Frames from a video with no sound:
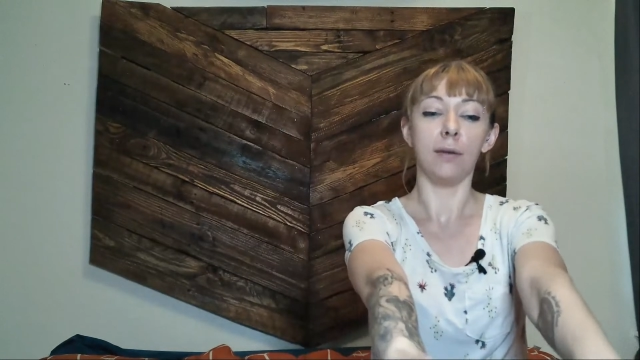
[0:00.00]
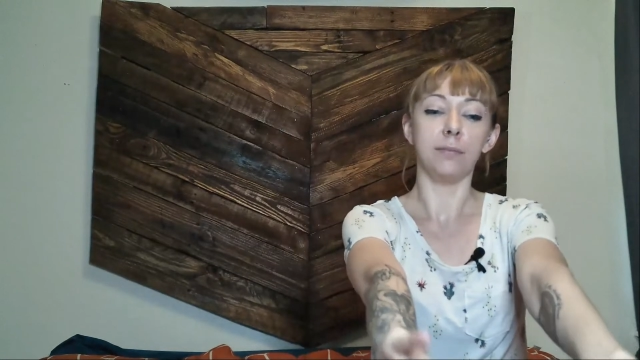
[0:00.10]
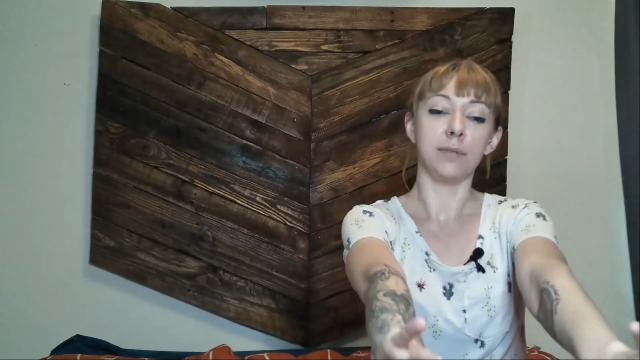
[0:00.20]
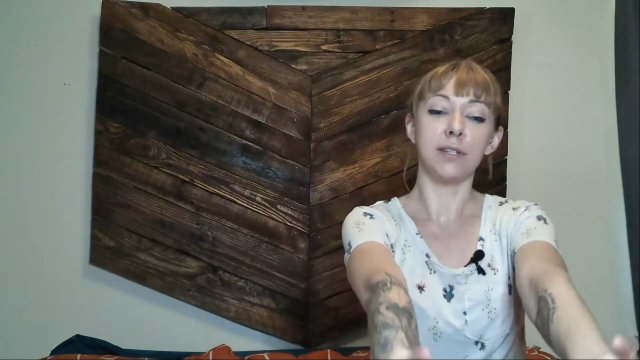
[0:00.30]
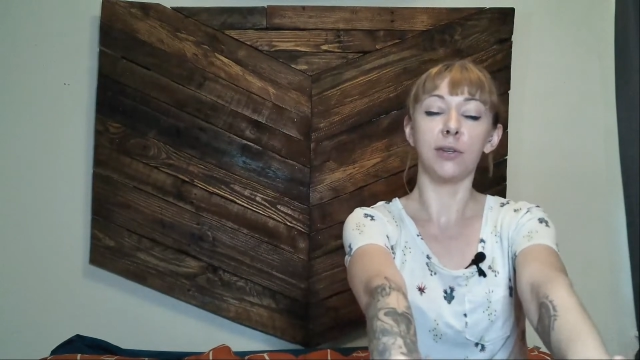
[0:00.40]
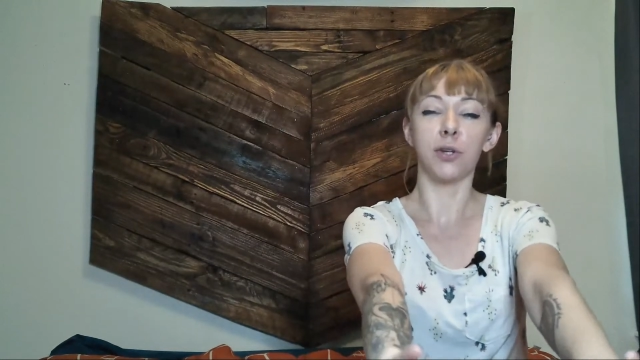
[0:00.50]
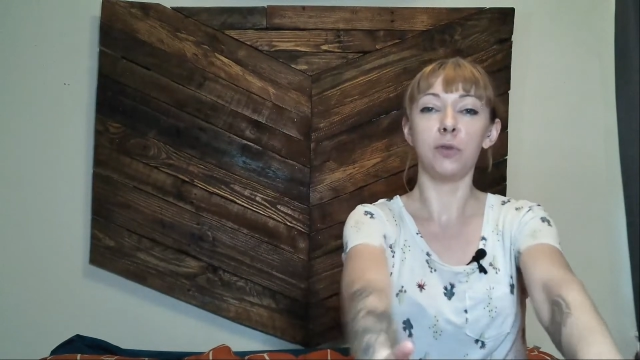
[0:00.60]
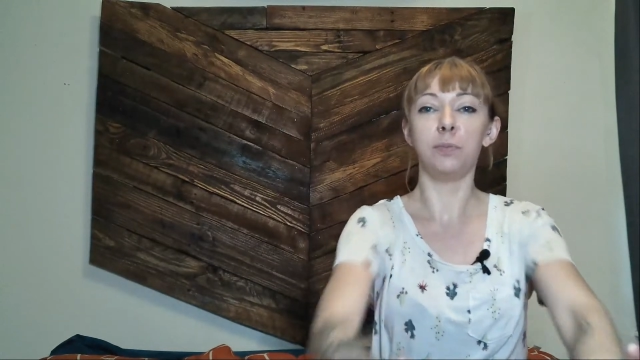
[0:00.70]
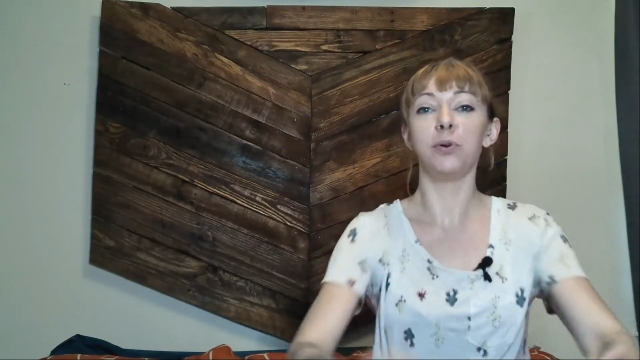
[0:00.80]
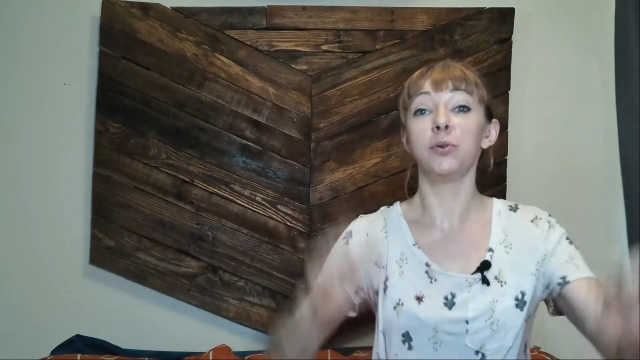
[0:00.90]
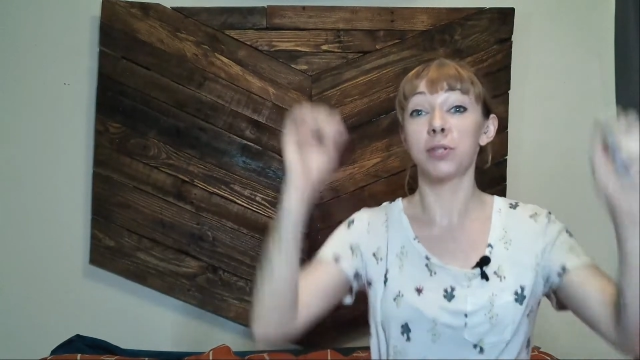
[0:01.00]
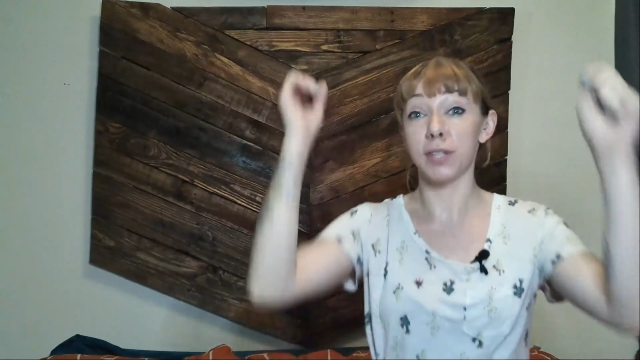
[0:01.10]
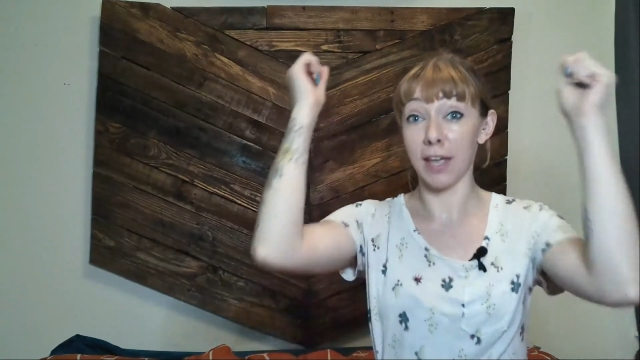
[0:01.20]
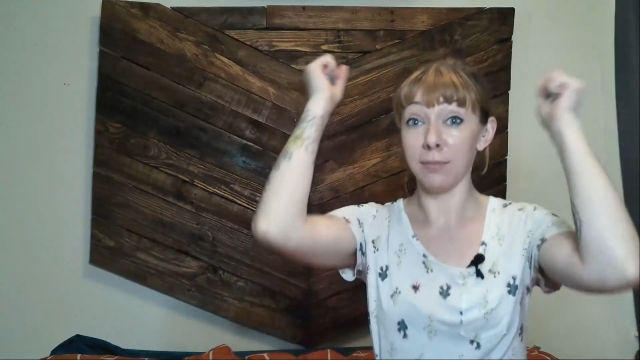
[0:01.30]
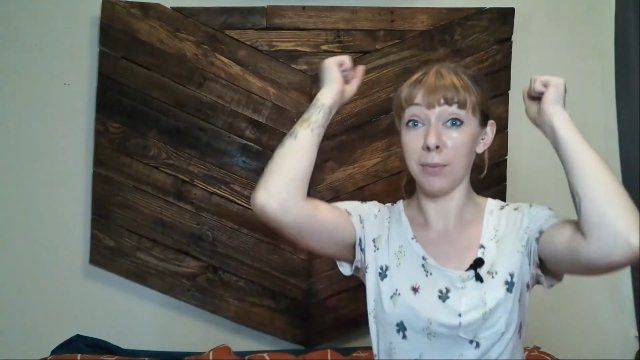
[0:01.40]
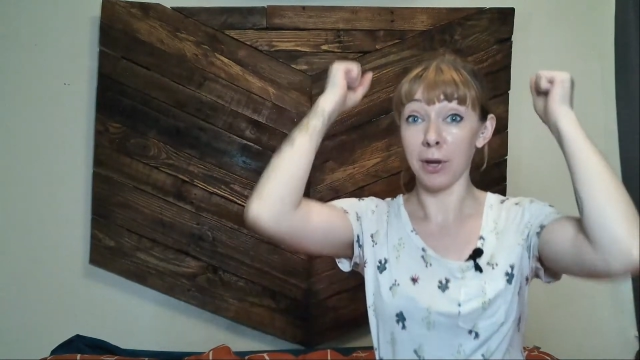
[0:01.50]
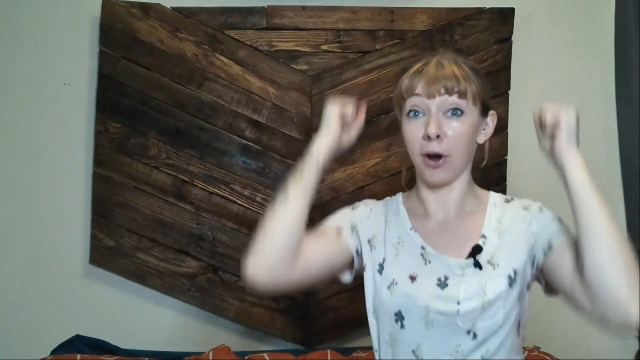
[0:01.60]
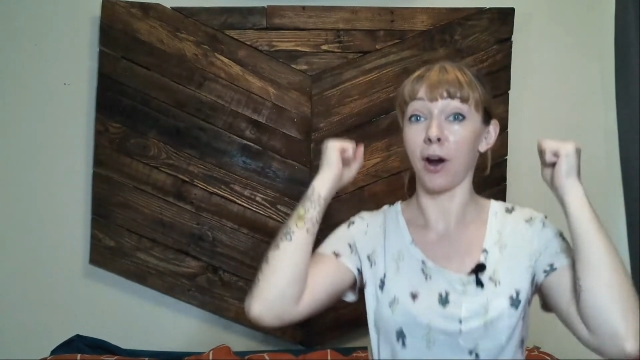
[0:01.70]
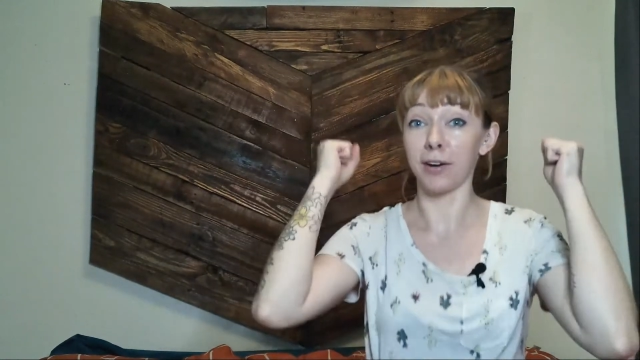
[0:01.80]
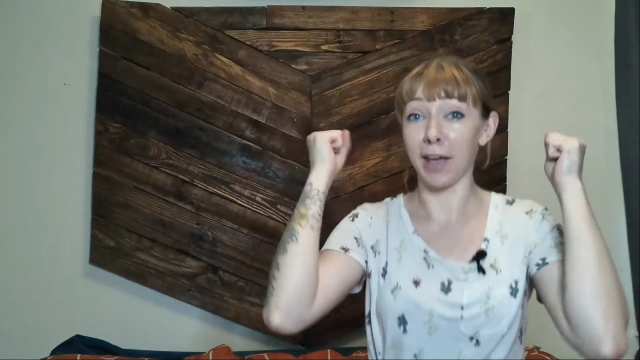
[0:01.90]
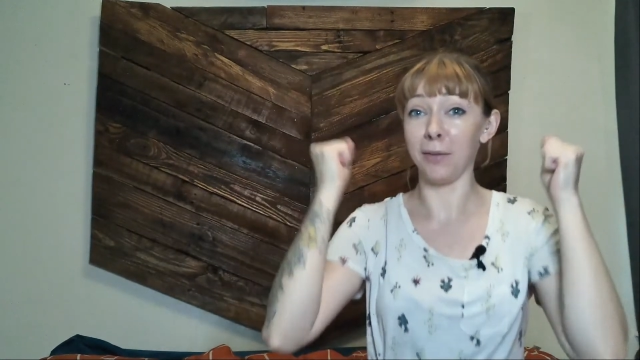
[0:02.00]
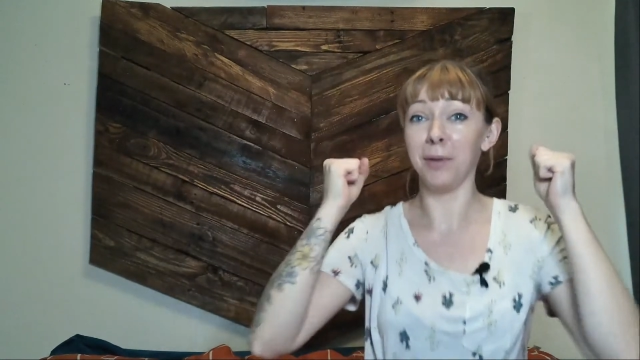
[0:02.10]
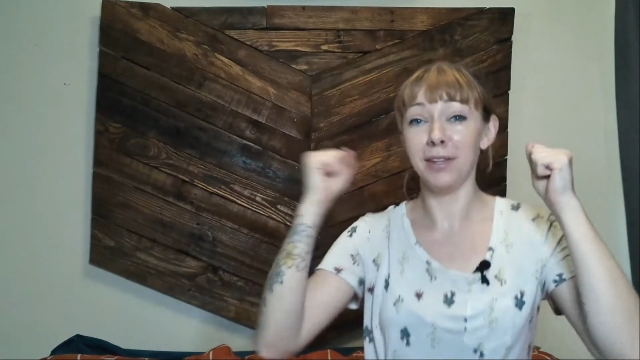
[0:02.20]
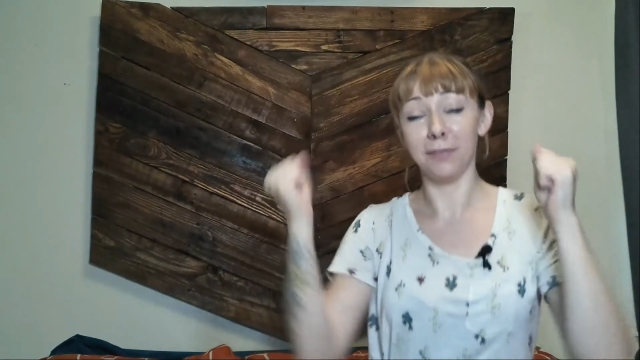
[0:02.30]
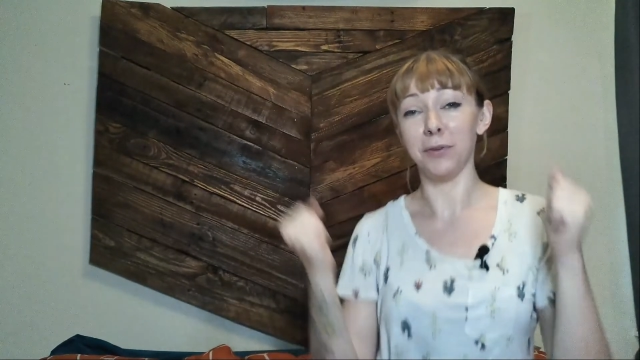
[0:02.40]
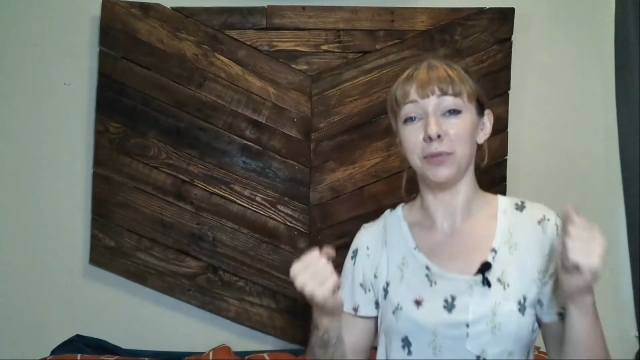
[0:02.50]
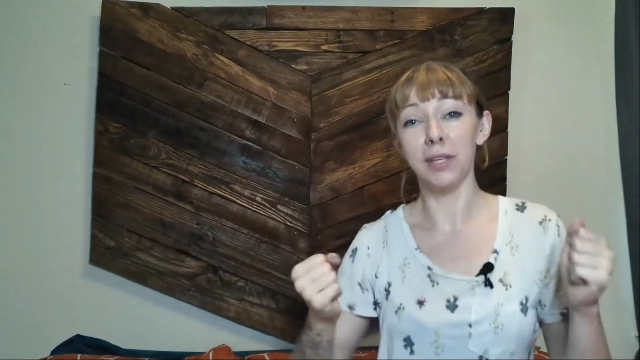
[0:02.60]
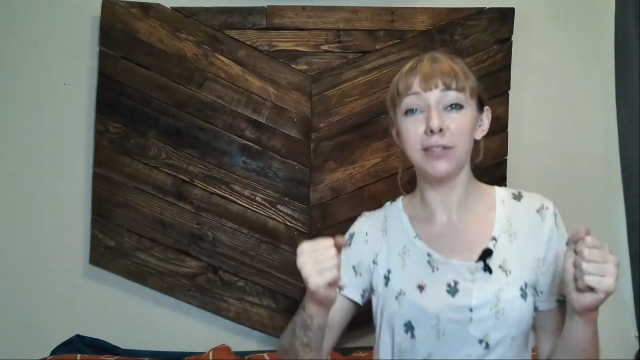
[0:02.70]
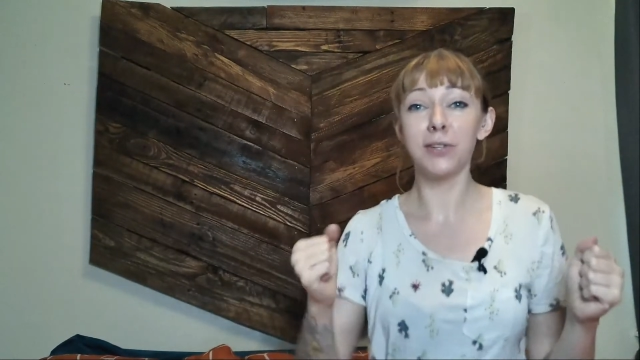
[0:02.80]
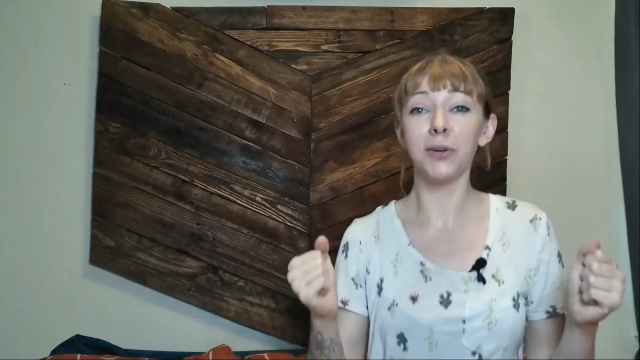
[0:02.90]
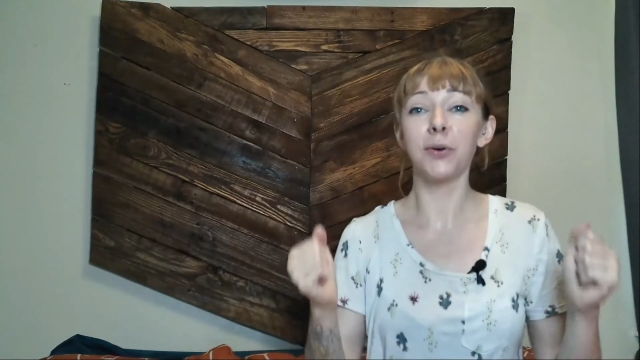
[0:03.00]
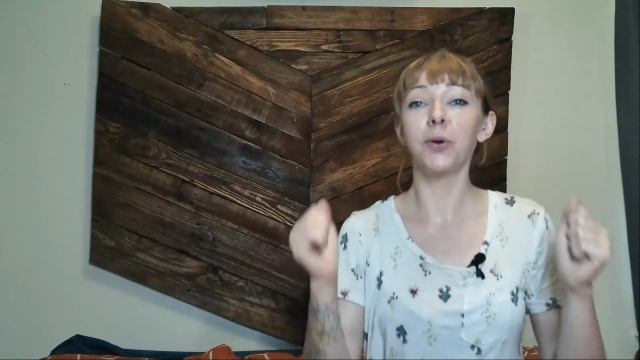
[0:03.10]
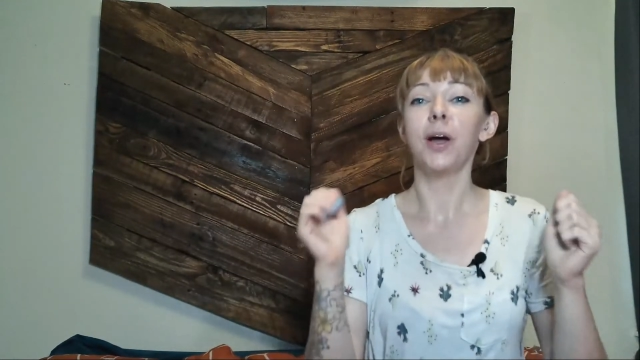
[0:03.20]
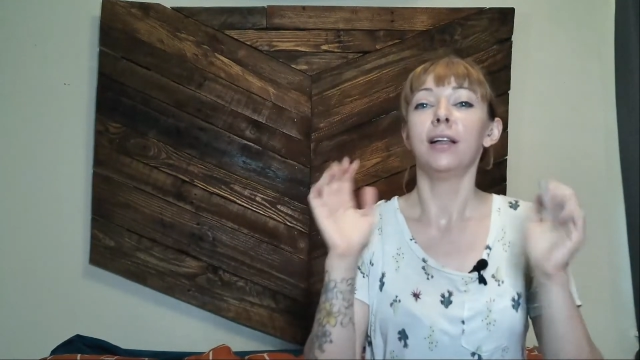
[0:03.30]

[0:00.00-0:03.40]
steel-toed boots and maybe a hard helmet if you need to.